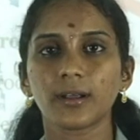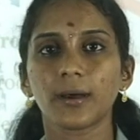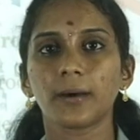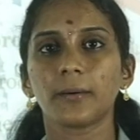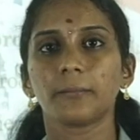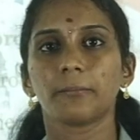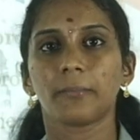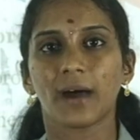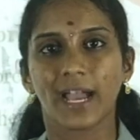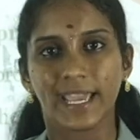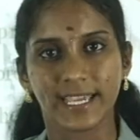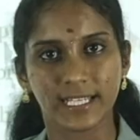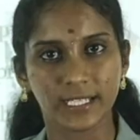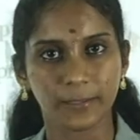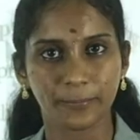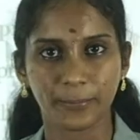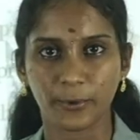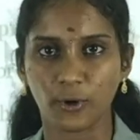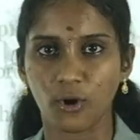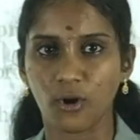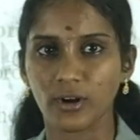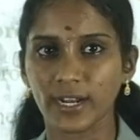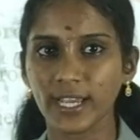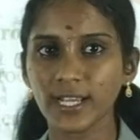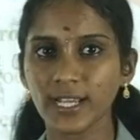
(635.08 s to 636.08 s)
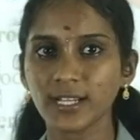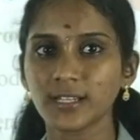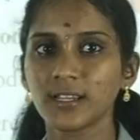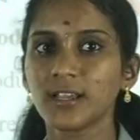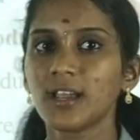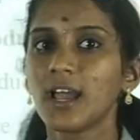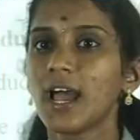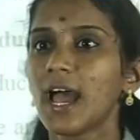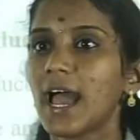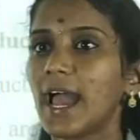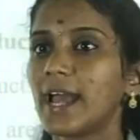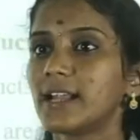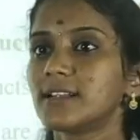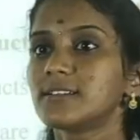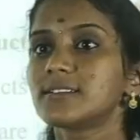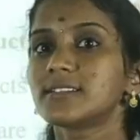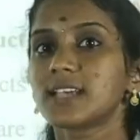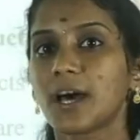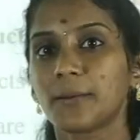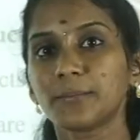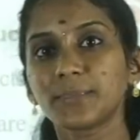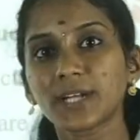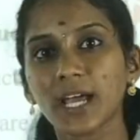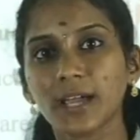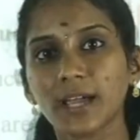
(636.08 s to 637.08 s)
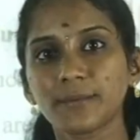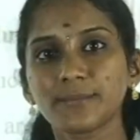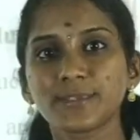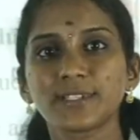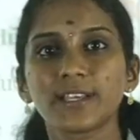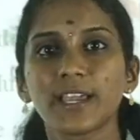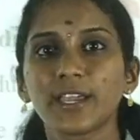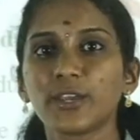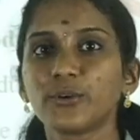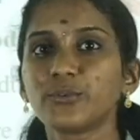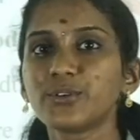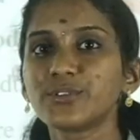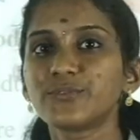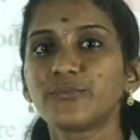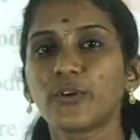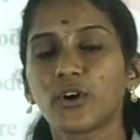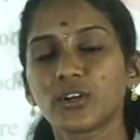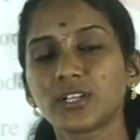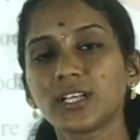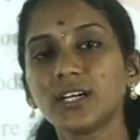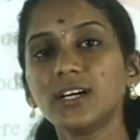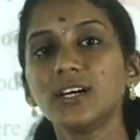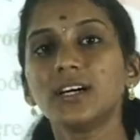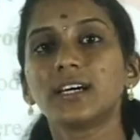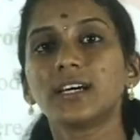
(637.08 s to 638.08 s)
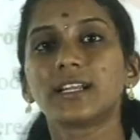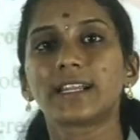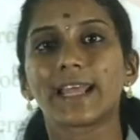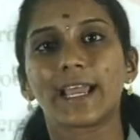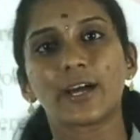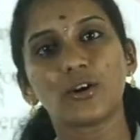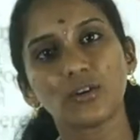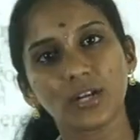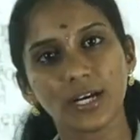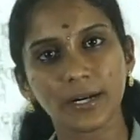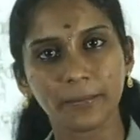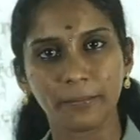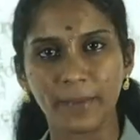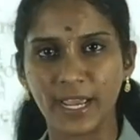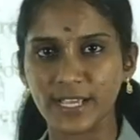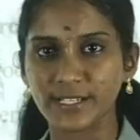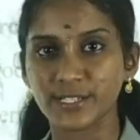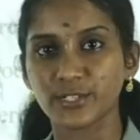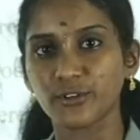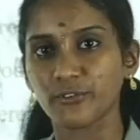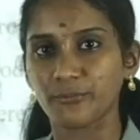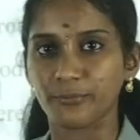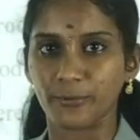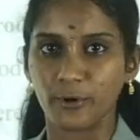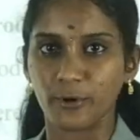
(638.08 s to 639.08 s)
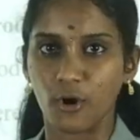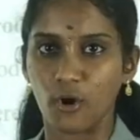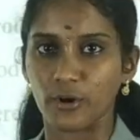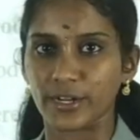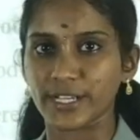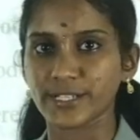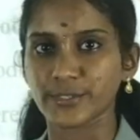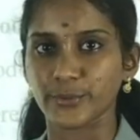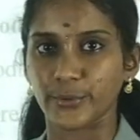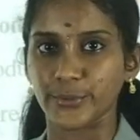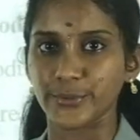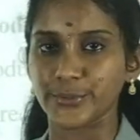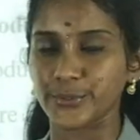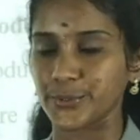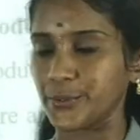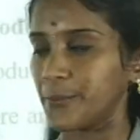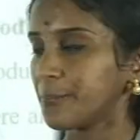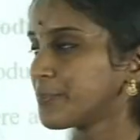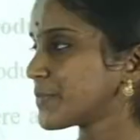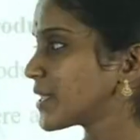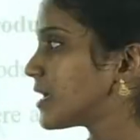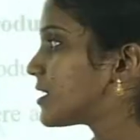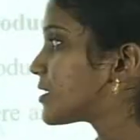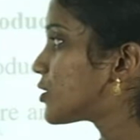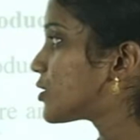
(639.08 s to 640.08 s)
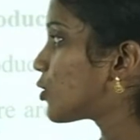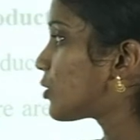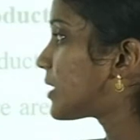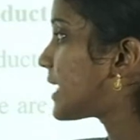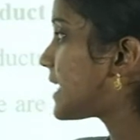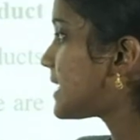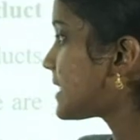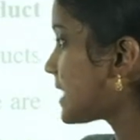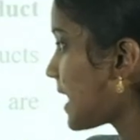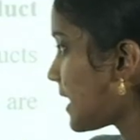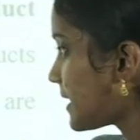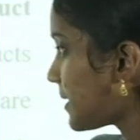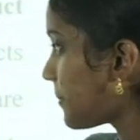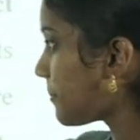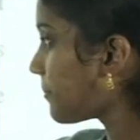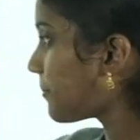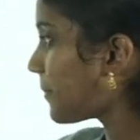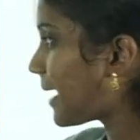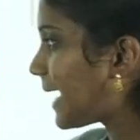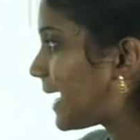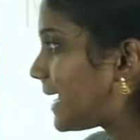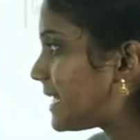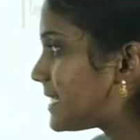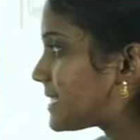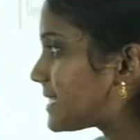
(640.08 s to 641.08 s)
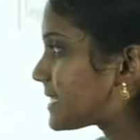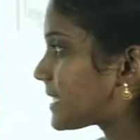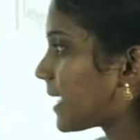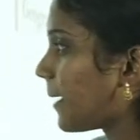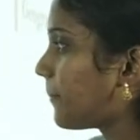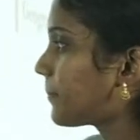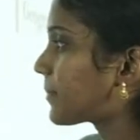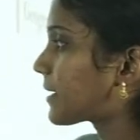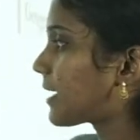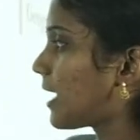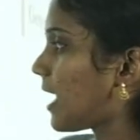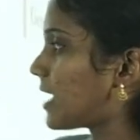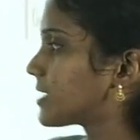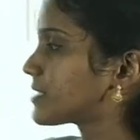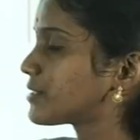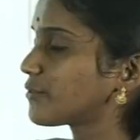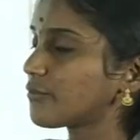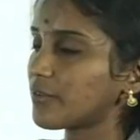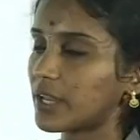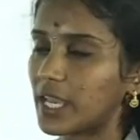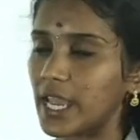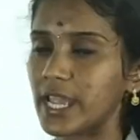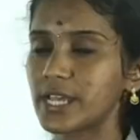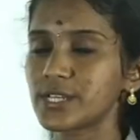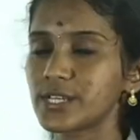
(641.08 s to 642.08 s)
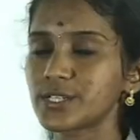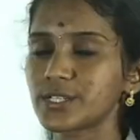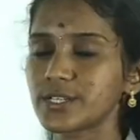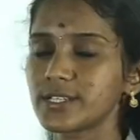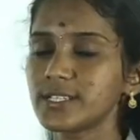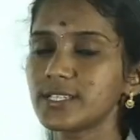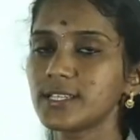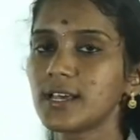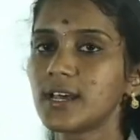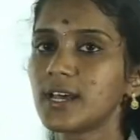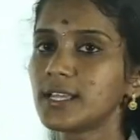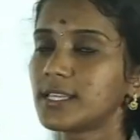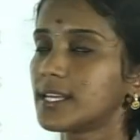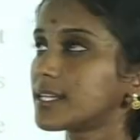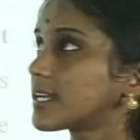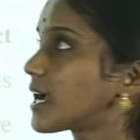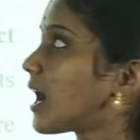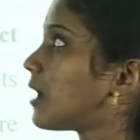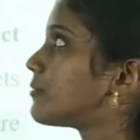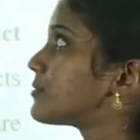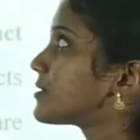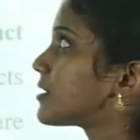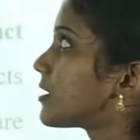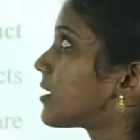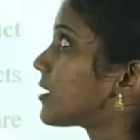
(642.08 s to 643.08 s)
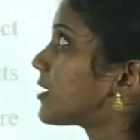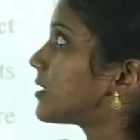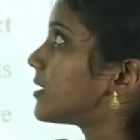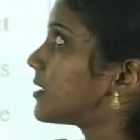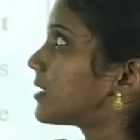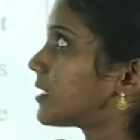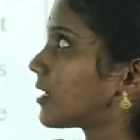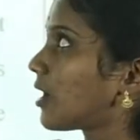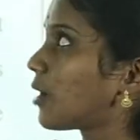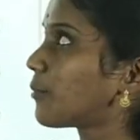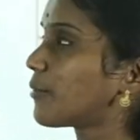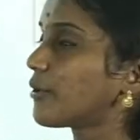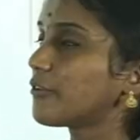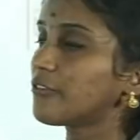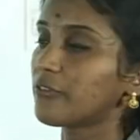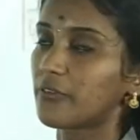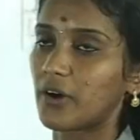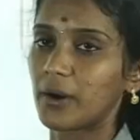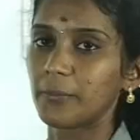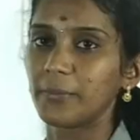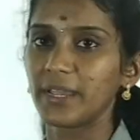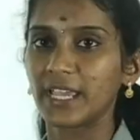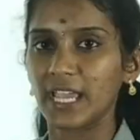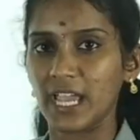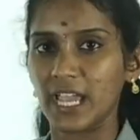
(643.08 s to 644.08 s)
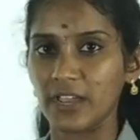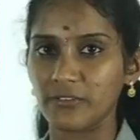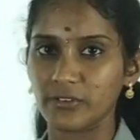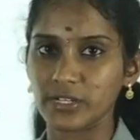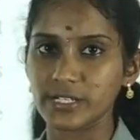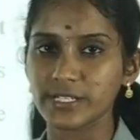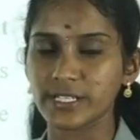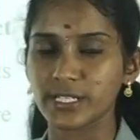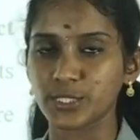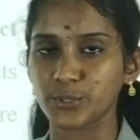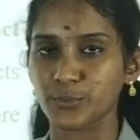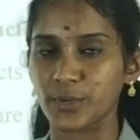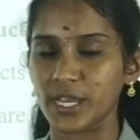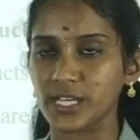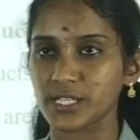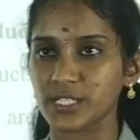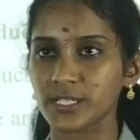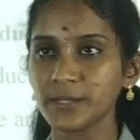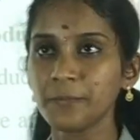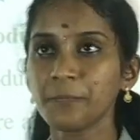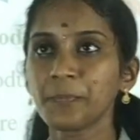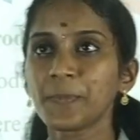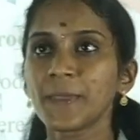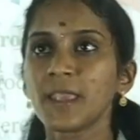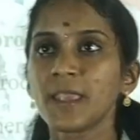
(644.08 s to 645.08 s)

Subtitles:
buying the product, and sometimes they use for the regular based of products also. So these are the main sub classifications that comes under the term of behavioral situation.